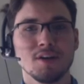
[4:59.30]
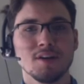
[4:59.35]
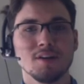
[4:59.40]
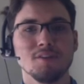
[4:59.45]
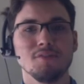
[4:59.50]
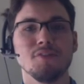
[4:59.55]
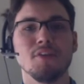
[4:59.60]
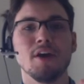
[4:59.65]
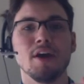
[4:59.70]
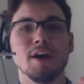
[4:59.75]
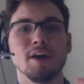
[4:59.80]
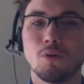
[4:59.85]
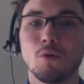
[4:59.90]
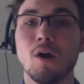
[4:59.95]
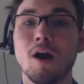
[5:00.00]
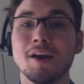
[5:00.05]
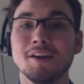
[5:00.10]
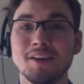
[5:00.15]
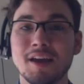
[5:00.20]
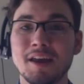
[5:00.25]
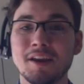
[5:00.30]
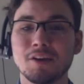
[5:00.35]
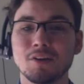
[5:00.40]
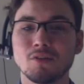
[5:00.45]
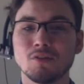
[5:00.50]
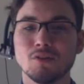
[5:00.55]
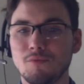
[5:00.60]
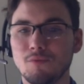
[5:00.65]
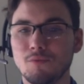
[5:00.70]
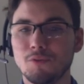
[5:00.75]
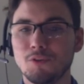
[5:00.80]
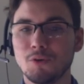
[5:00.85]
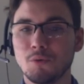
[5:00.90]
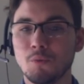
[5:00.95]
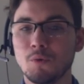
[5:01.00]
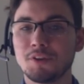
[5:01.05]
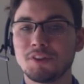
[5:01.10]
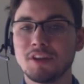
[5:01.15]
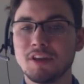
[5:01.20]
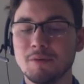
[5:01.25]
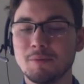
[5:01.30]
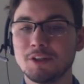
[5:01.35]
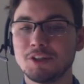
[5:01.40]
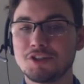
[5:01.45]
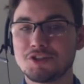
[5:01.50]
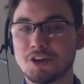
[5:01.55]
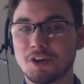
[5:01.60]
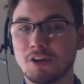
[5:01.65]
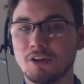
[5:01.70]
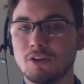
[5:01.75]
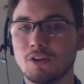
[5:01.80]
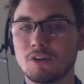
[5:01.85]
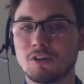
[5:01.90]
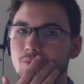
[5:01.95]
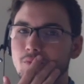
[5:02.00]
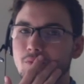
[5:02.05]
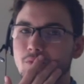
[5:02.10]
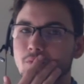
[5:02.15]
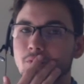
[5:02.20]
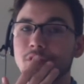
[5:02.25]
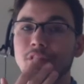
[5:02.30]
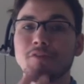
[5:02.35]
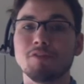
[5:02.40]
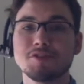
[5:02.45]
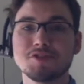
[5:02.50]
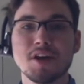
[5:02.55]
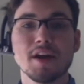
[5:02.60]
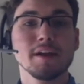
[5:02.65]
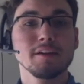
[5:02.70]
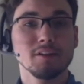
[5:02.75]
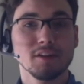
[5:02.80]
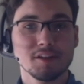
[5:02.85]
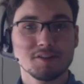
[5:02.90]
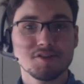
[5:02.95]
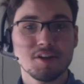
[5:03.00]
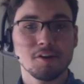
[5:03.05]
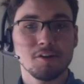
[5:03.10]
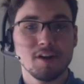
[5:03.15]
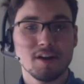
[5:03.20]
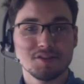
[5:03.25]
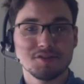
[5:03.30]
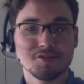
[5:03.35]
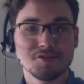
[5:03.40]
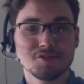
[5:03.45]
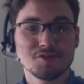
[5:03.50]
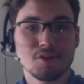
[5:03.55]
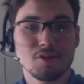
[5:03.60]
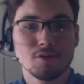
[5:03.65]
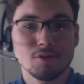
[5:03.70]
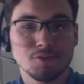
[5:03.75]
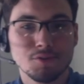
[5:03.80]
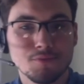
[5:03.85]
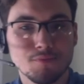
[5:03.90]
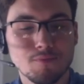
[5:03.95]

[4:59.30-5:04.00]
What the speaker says: that are identical to what the images are going to look like when the recycling center has installed